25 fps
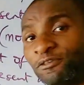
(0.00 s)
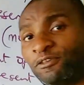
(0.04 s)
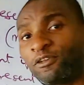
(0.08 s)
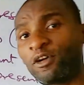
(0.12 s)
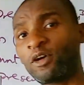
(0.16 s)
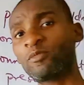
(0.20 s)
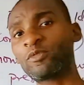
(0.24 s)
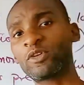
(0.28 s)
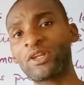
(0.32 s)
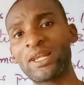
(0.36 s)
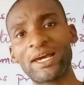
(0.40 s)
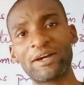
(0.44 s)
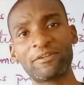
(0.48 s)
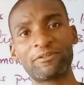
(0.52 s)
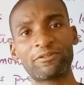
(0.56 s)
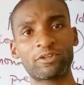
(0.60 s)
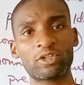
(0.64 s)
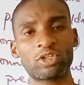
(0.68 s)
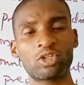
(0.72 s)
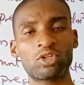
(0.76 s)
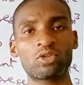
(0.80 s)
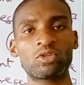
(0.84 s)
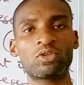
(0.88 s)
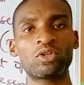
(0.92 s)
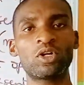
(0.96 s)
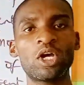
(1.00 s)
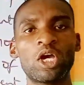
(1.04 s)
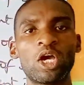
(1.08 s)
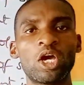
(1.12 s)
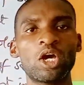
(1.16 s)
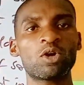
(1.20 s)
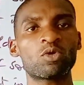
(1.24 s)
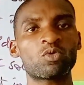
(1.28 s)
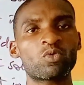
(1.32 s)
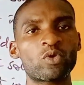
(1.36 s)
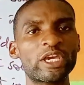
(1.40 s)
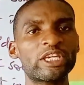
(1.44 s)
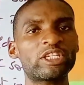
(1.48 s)
formula for you,
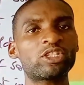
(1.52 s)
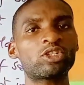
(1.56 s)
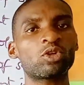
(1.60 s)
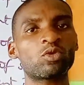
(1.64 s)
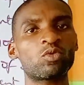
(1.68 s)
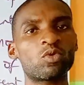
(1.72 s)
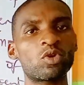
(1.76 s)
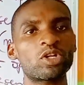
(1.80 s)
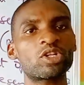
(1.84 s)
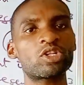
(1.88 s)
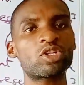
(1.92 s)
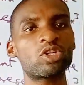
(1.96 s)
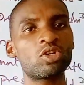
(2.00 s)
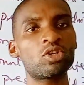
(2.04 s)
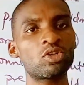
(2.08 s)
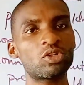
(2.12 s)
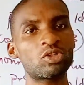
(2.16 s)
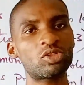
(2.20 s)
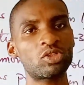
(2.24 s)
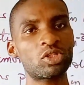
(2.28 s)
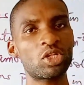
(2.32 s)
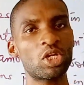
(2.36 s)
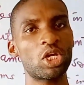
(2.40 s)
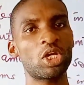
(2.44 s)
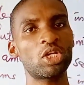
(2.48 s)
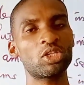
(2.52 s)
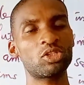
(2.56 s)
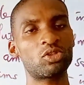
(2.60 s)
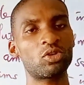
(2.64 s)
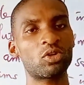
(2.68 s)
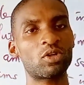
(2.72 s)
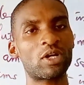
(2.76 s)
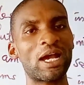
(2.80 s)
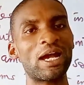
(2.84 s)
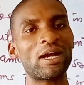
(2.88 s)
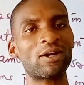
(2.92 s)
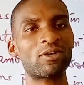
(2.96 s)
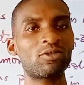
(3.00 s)
which you would use
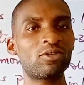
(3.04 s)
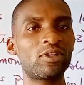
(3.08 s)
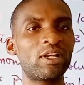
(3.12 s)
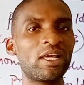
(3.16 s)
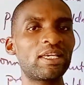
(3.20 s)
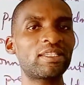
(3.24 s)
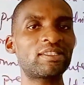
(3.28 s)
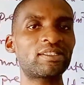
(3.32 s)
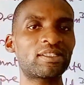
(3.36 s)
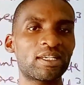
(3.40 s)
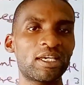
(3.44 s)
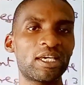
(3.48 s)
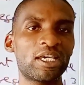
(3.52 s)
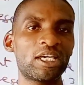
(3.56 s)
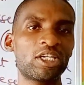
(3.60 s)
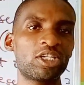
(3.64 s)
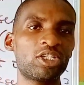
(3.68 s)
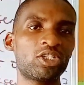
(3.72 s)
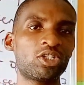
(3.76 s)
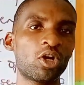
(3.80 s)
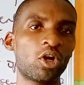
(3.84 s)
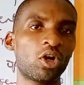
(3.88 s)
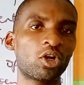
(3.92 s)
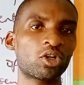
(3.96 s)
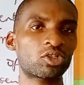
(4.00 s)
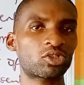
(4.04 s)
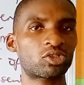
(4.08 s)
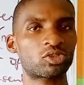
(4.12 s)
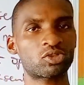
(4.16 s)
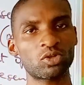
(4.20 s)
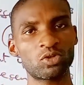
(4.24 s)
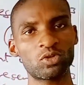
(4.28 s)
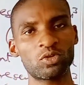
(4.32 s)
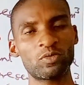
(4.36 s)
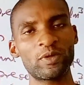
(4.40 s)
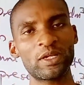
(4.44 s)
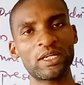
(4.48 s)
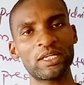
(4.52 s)
to calculate your
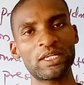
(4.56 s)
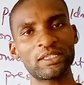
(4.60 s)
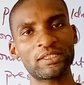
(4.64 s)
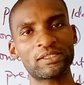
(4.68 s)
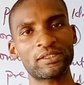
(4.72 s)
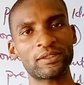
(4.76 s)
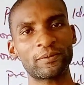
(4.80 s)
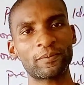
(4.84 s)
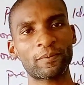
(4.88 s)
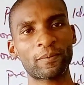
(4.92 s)
solubility.